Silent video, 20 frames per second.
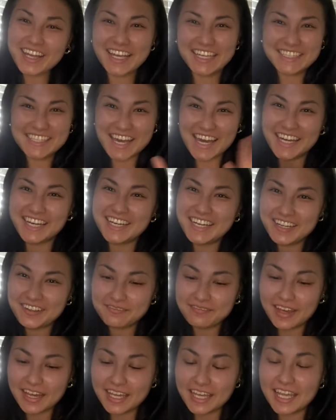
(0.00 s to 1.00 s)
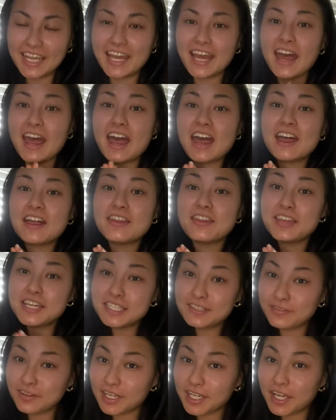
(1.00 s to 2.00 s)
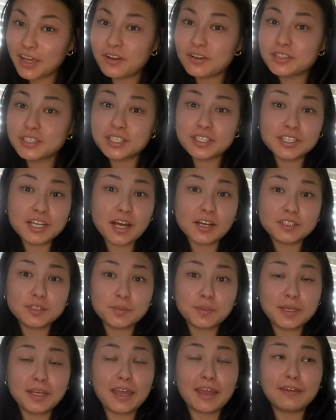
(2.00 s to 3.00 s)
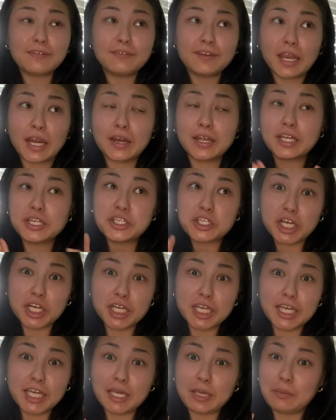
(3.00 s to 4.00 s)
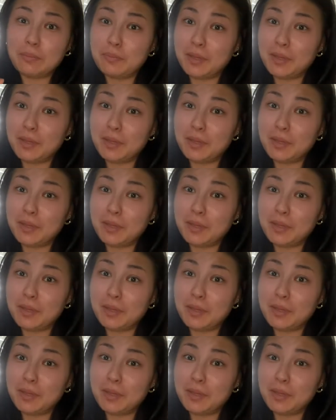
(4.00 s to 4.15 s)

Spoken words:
It's Editing Becky. This video turned out to be a very chunky,